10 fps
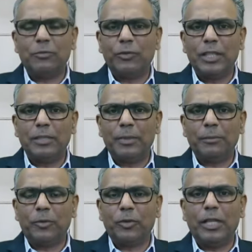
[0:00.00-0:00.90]

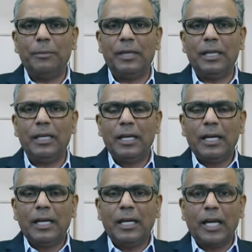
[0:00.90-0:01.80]
reasonable. Could there be
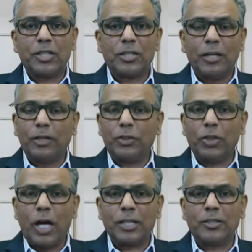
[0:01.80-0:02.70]
external
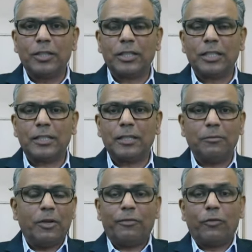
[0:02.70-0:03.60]
shocks to the
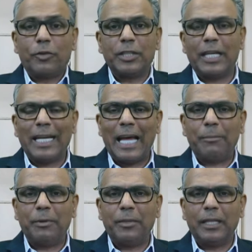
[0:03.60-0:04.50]
system. Of course, they can
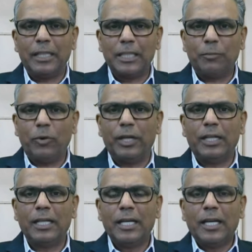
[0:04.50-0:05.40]
happen, but at this
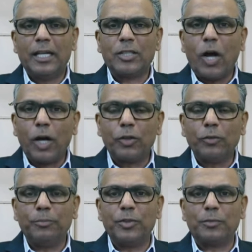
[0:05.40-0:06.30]
point, it's hard
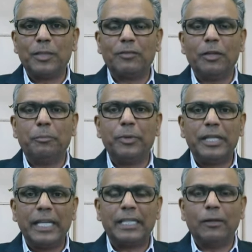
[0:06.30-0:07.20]
to specifically
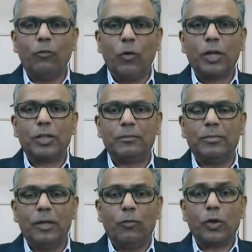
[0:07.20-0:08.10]
predict what
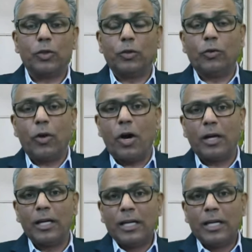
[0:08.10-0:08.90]
you know what could go wrong.